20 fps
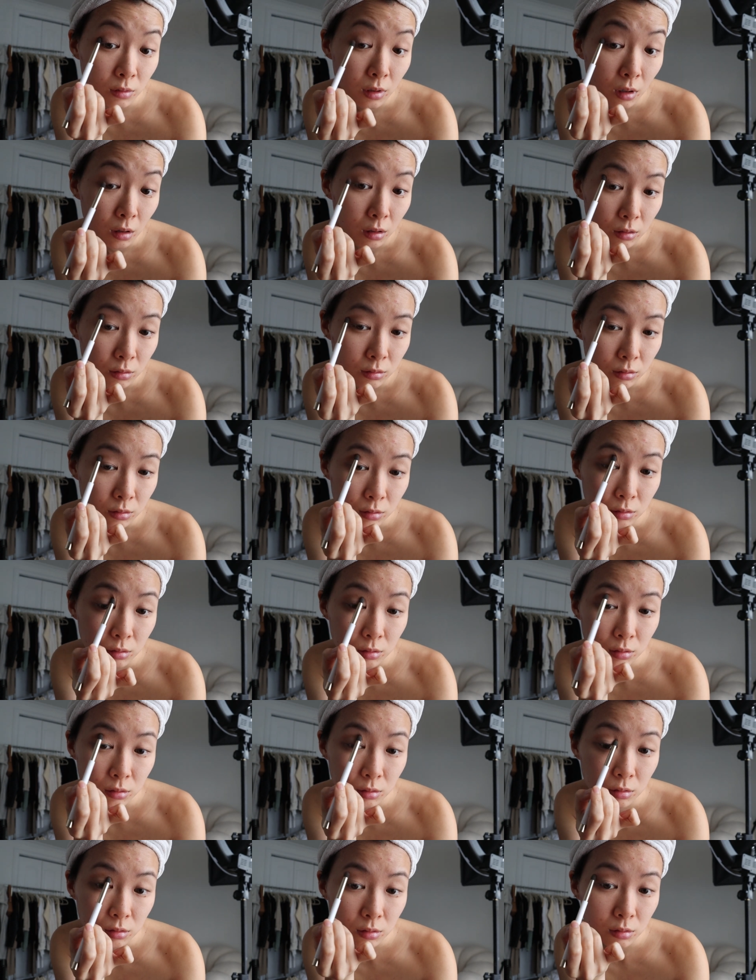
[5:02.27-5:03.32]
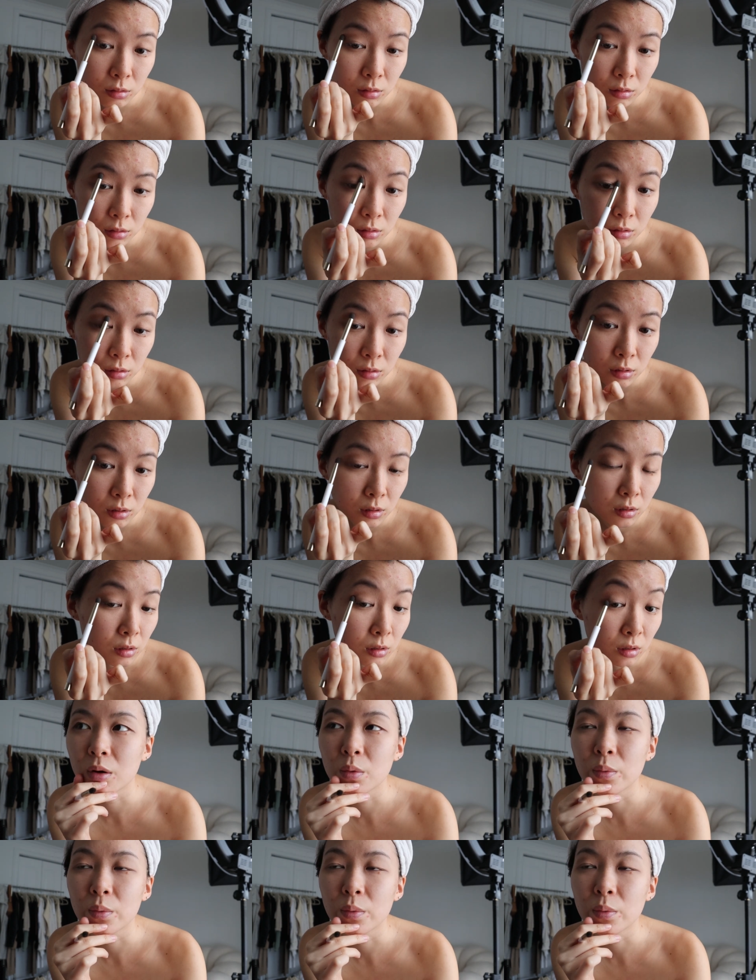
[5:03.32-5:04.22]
going into the crease.